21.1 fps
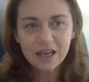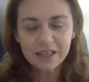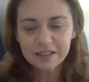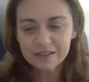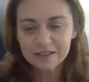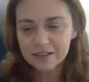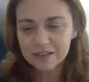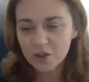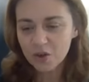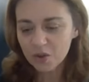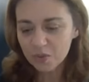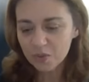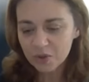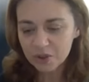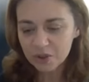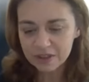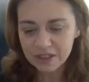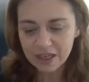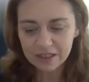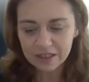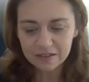It's
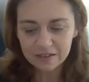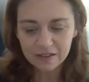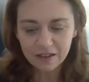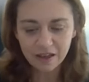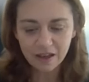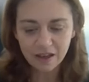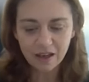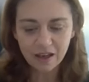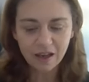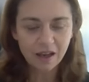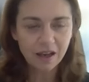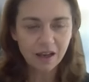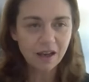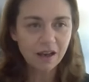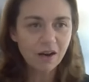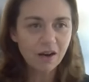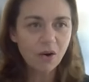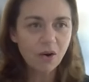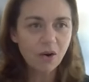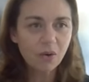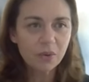common that
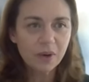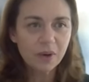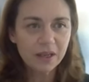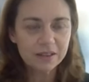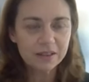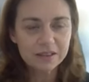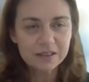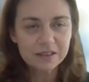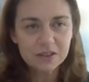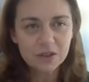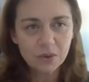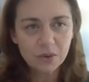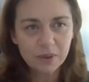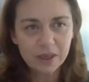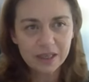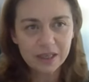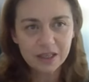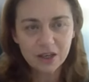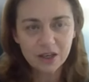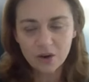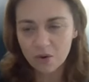oral
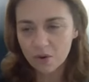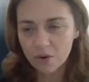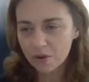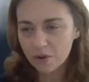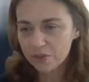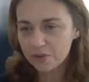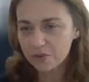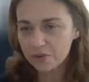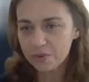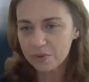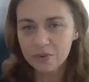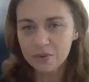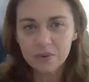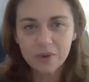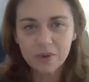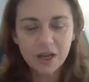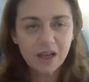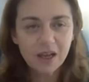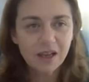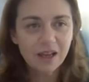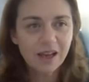history go
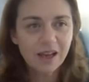through